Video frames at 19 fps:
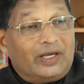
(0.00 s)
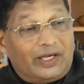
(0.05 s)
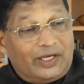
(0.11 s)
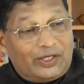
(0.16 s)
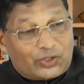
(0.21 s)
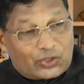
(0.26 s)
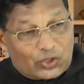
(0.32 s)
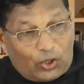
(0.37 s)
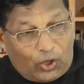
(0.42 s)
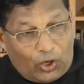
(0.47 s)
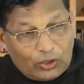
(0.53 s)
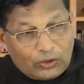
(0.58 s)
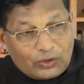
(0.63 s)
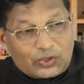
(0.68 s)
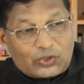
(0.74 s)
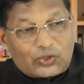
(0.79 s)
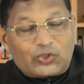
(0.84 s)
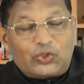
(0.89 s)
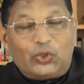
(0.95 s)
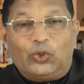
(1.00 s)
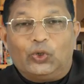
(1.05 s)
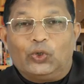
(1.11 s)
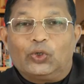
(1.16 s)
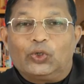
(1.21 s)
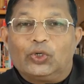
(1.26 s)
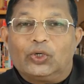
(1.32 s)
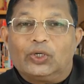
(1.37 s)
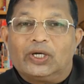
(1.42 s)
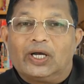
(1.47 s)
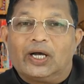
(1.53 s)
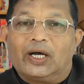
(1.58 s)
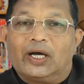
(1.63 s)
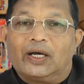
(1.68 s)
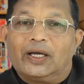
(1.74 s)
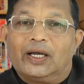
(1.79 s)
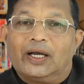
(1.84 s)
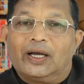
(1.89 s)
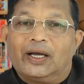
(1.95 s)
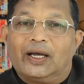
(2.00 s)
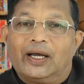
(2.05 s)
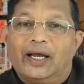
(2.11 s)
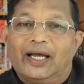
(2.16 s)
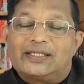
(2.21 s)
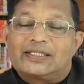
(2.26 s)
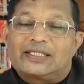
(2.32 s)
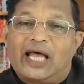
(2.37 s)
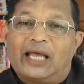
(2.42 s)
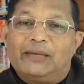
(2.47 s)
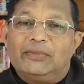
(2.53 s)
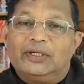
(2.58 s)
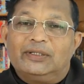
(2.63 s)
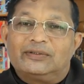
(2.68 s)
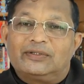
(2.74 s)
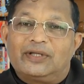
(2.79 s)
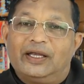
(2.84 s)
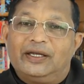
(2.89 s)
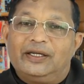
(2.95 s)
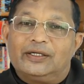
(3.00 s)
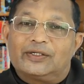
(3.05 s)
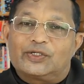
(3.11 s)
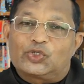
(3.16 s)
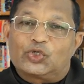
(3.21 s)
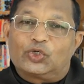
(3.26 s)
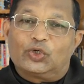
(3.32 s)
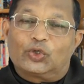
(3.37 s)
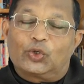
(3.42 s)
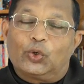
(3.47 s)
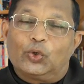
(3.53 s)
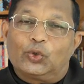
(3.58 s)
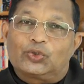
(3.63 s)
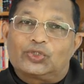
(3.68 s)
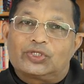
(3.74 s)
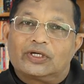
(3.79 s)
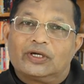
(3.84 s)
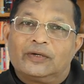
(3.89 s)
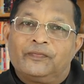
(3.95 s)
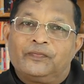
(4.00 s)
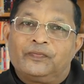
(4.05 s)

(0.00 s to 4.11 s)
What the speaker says: is also a simultaneous growth